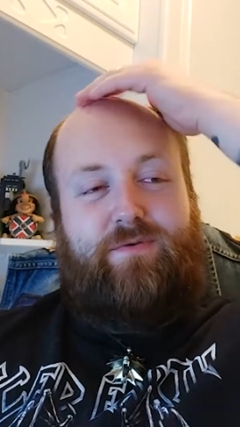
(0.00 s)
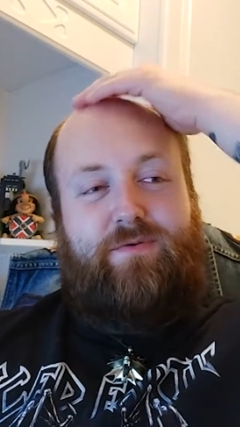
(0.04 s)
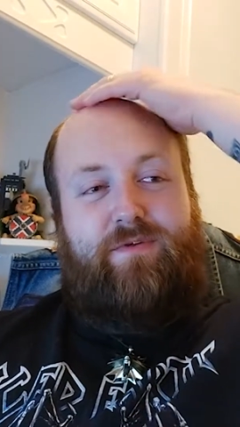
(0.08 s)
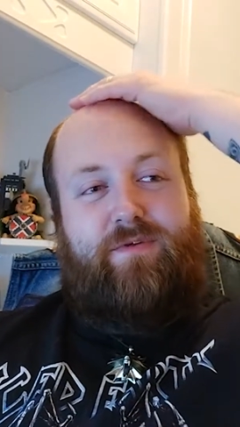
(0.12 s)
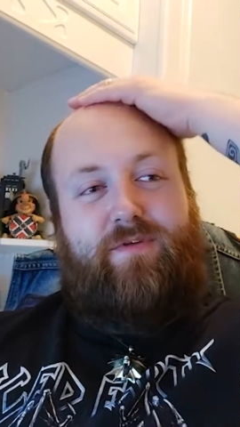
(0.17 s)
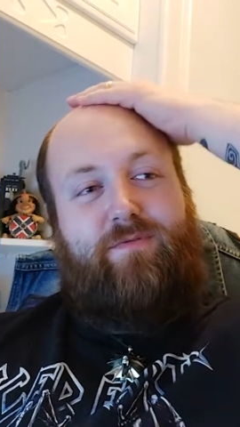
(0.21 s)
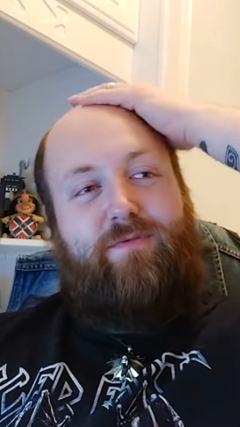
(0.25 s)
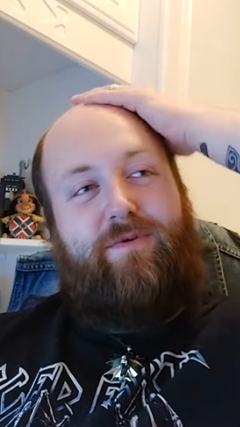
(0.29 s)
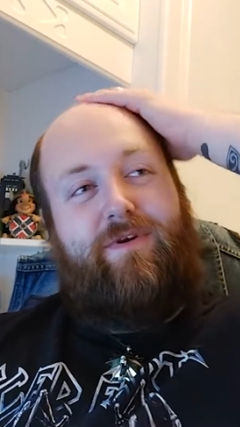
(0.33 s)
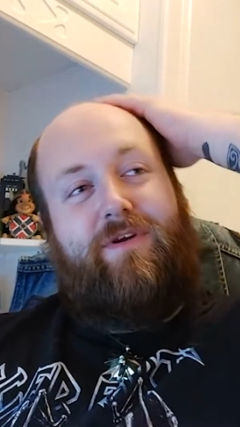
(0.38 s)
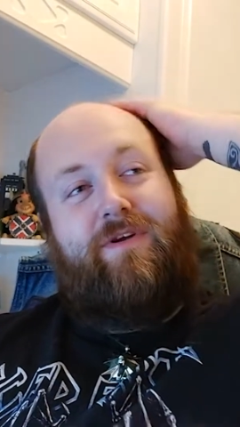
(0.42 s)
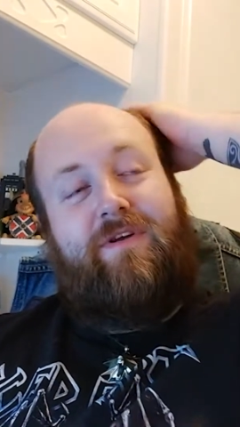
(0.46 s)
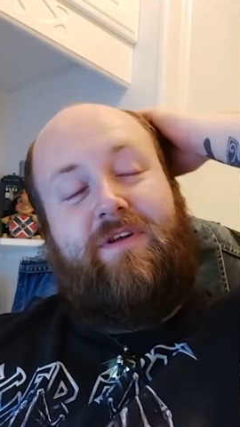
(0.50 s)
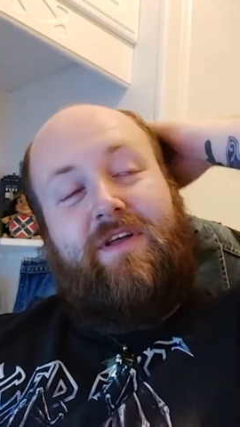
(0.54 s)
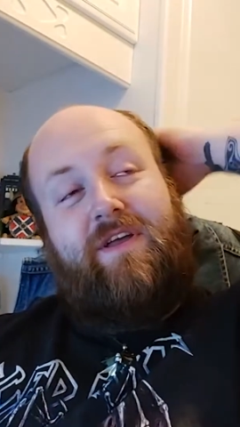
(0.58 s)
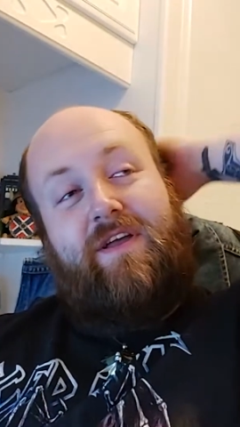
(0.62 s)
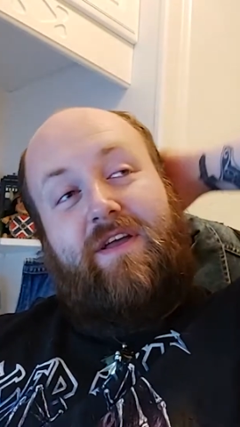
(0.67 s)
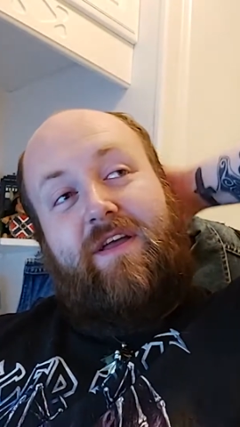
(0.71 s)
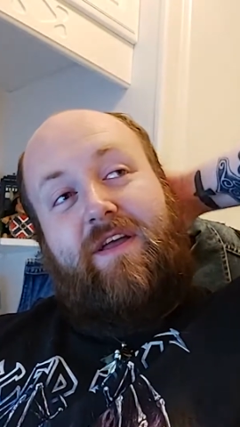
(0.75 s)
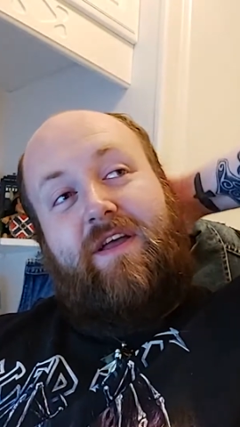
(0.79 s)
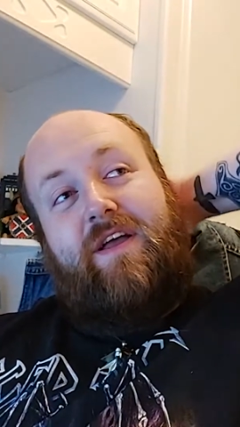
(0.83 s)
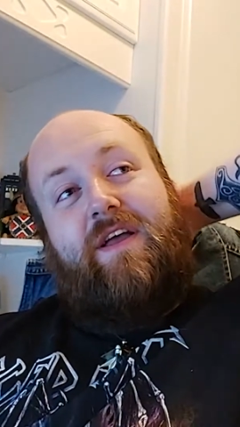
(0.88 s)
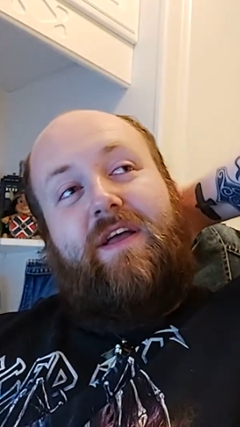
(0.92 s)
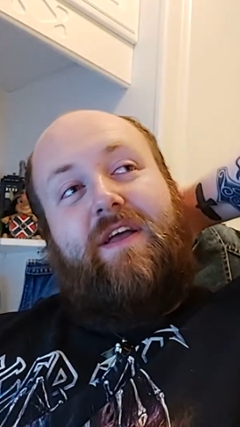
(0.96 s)
want to swear.
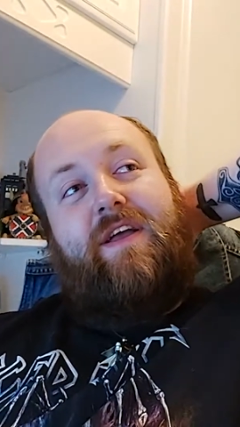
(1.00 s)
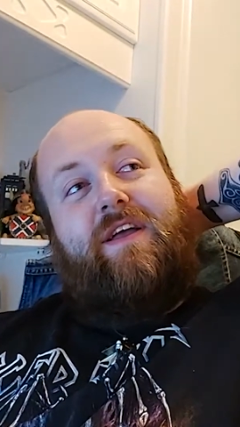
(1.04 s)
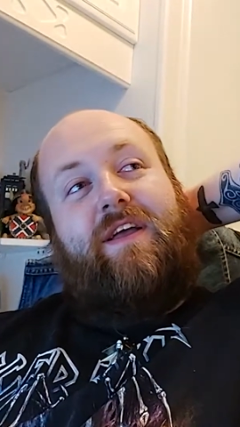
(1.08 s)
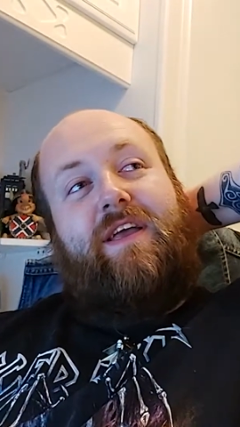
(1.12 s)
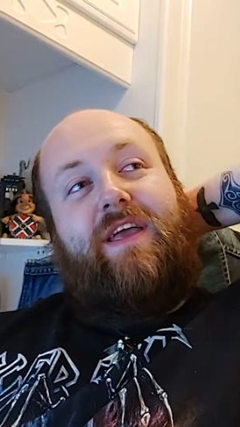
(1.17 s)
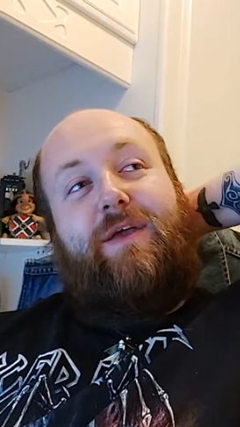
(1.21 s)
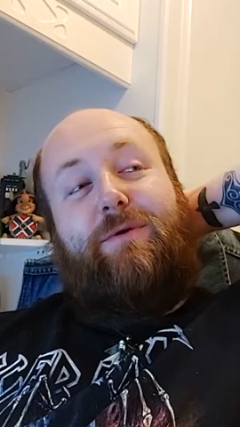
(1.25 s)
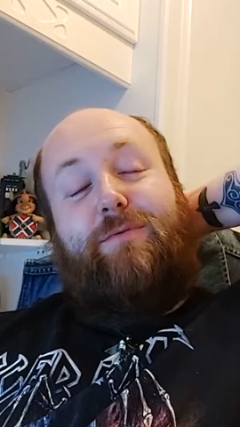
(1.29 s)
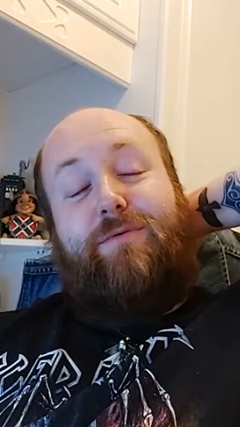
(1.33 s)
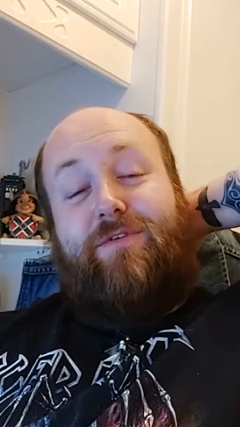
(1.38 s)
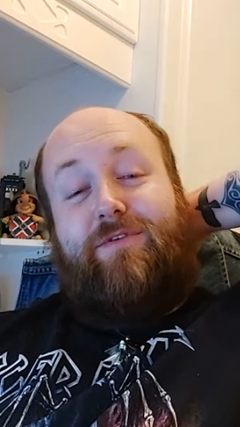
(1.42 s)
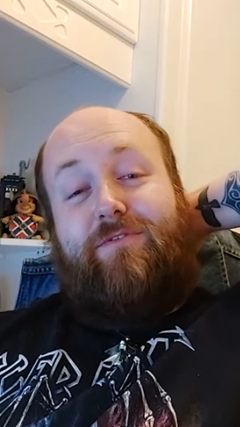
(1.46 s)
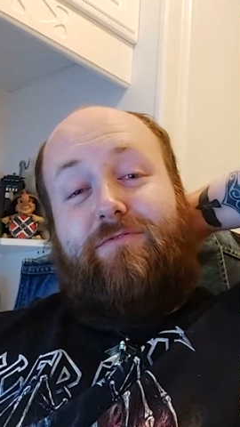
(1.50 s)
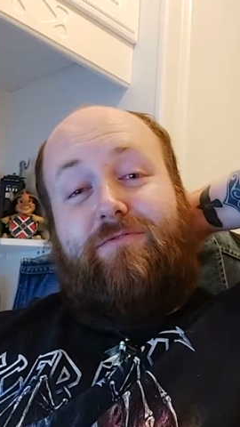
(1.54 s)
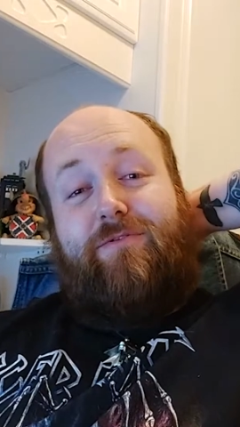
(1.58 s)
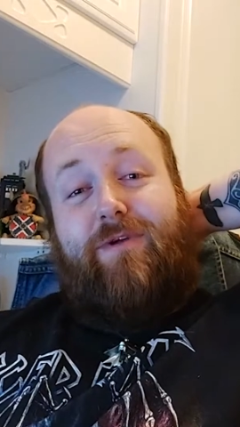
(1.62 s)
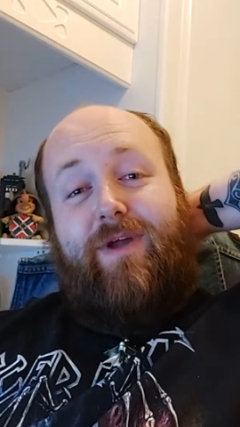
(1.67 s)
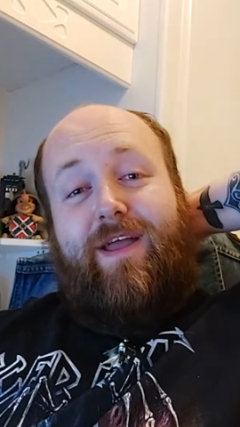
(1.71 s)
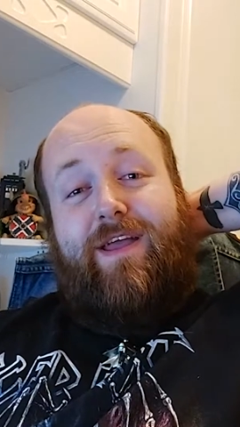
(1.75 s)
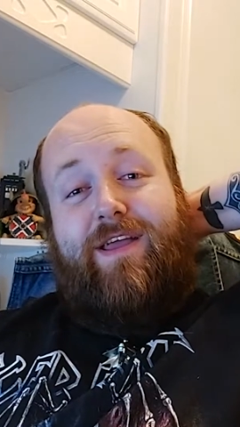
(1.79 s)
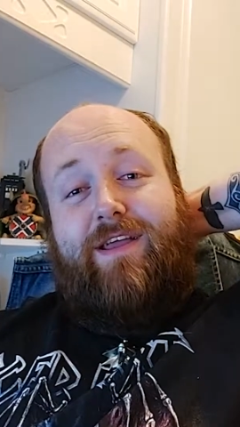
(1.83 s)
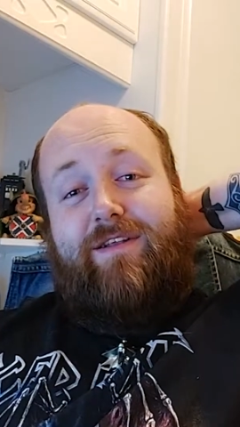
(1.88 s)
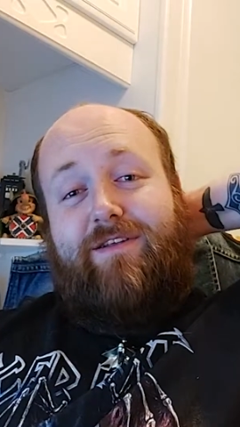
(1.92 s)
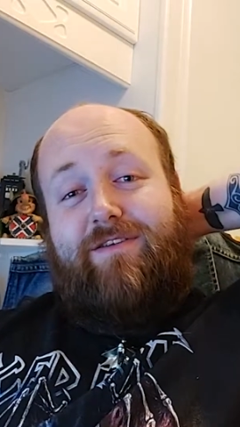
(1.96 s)
He was a
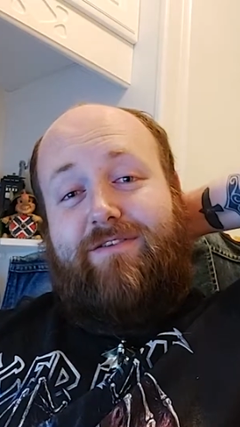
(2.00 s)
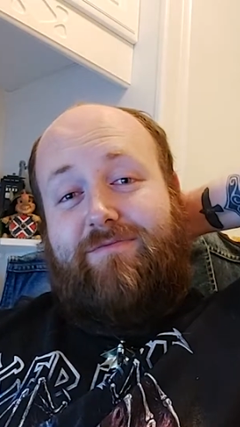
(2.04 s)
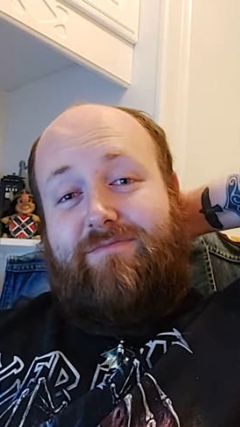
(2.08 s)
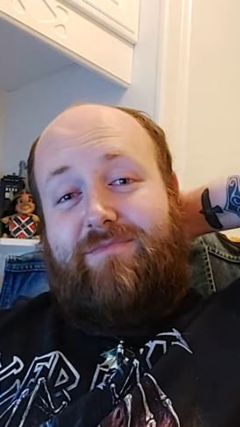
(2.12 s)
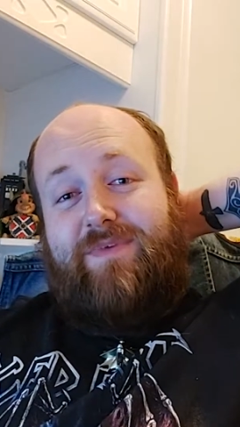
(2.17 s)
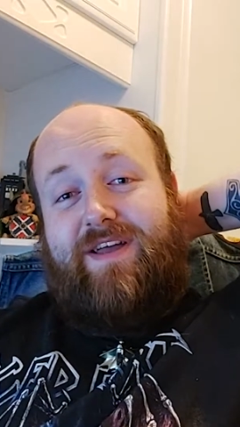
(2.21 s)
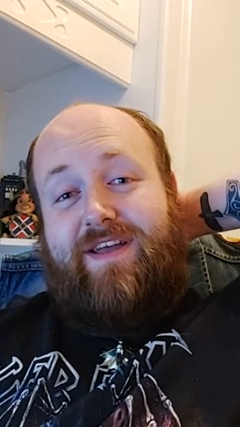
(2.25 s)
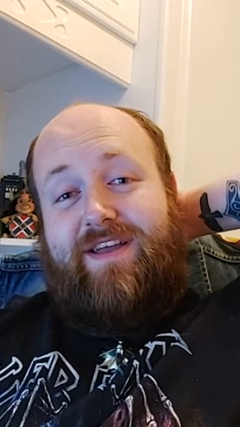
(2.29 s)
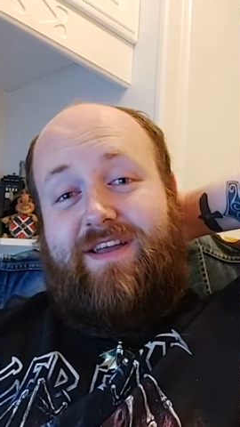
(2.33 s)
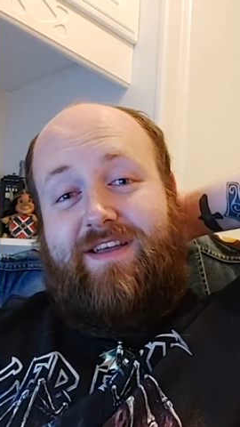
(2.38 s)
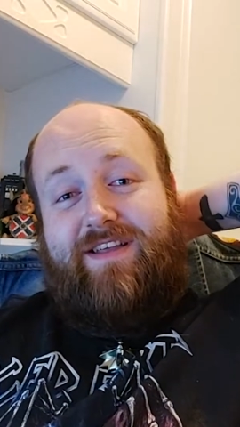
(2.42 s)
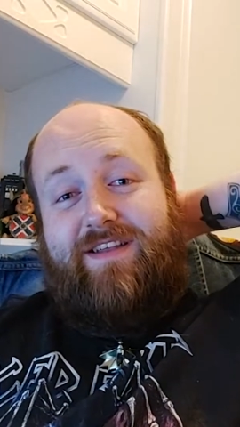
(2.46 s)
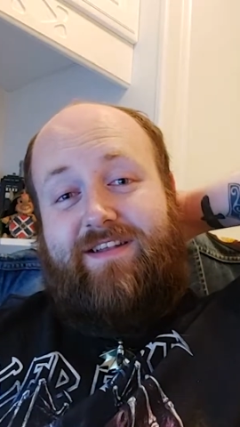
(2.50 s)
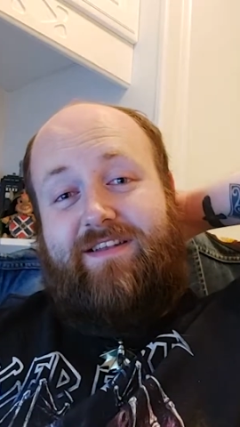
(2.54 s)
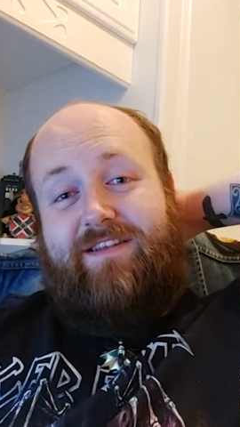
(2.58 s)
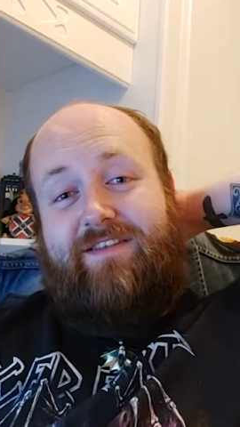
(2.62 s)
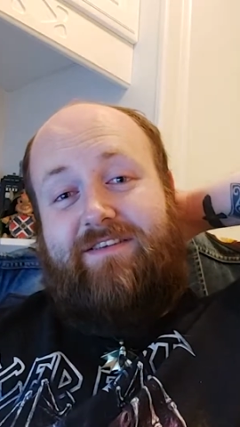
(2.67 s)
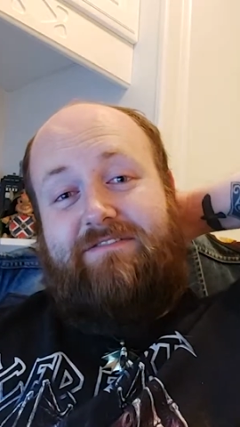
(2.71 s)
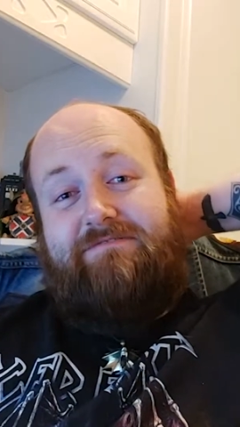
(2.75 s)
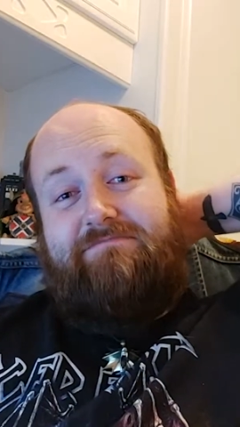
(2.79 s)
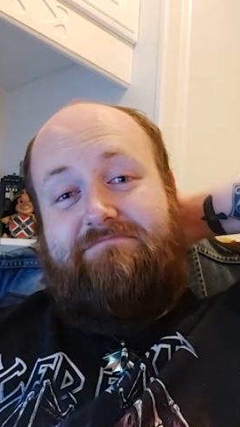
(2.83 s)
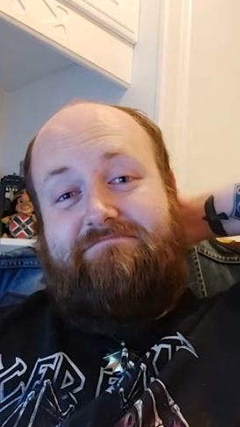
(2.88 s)
regular man.